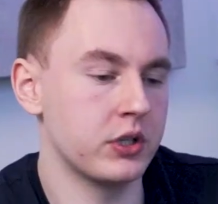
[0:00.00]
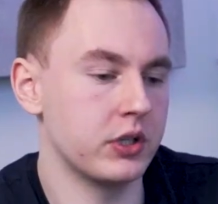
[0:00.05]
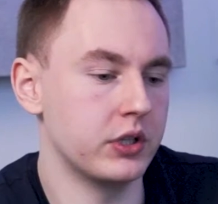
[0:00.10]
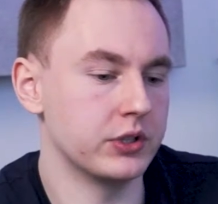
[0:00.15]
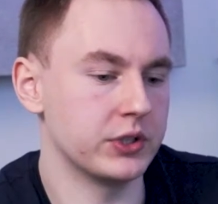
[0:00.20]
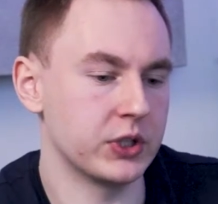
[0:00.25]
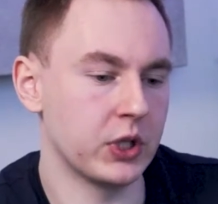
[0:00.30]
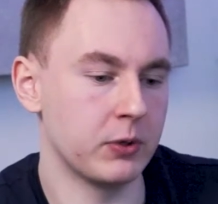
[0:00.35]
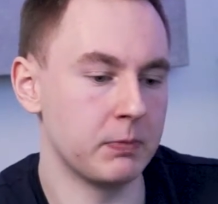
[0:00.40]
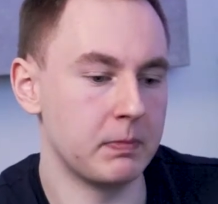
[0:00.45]

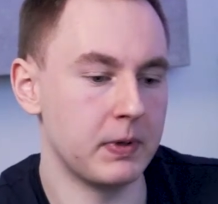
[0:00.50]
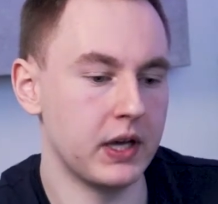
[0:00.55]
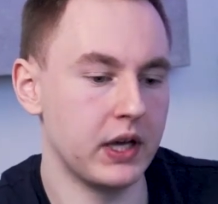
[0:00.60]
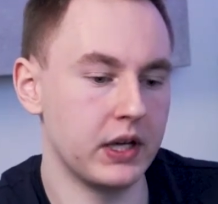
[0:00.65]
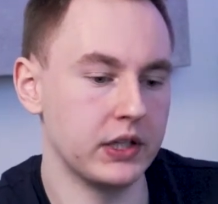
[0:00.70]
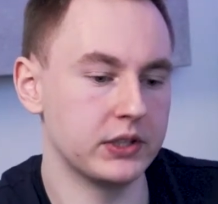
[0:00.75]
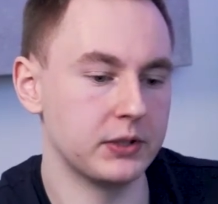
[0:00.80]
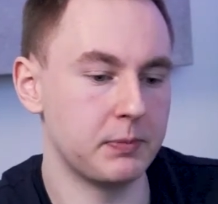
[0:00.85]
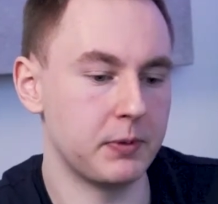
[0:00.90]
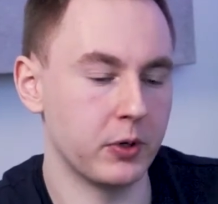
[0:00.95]
is not
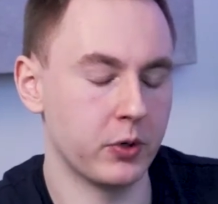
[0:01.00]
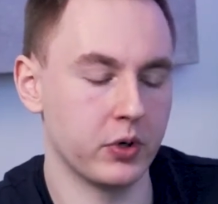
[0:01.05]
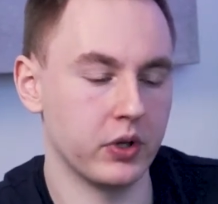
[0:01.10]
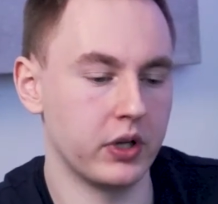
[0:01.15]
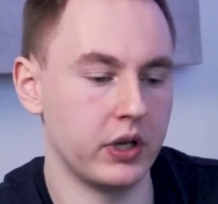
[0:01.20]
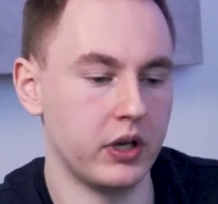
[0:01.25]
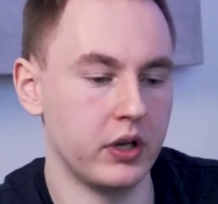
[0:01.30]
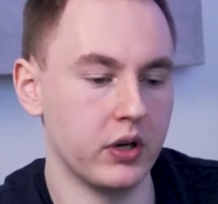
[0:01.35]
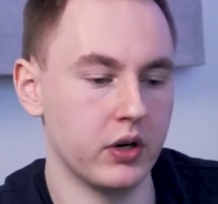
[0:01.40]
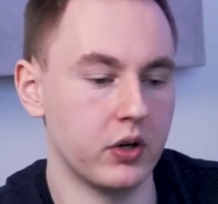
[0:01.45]
based
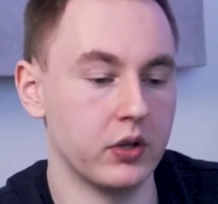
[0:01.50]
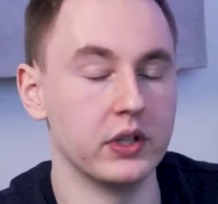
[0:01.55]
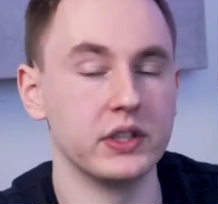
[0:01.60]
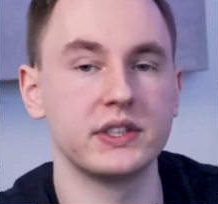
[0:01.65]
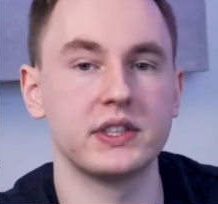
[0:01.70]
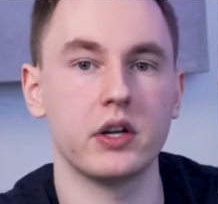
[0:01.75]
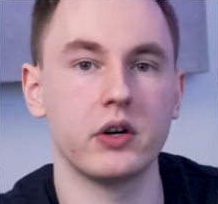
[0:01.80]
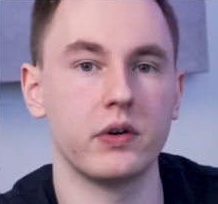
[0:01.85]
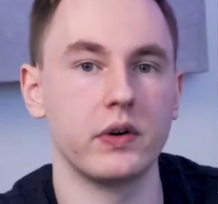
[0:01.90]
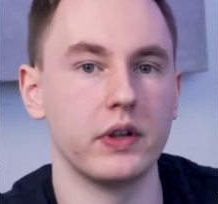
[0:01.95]
purely on the
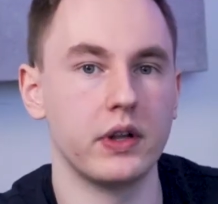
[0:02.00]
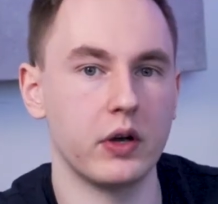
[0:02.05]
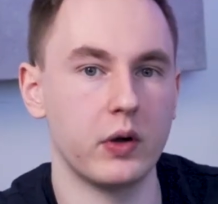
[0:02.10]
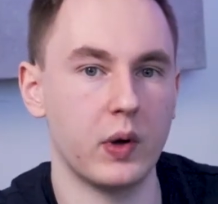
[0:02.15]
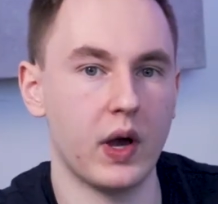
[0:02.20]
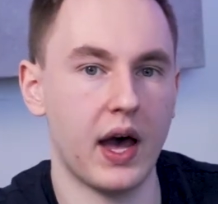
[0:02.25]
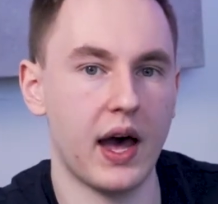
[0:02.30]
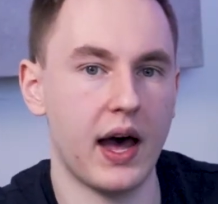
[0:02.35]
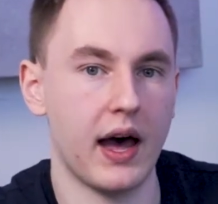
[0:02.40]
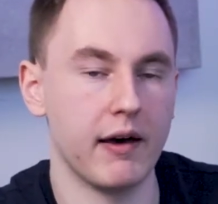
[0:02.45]
salary that you
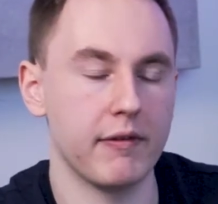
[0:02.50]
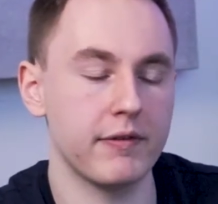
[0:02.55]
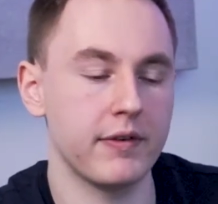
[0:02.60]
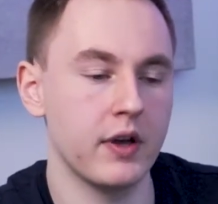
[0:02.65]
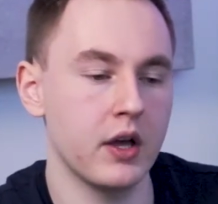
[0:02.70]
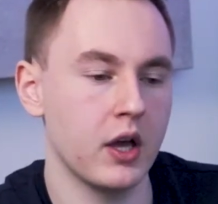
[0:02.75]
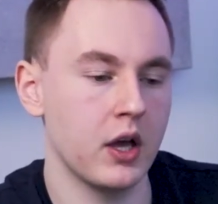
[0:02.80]
have.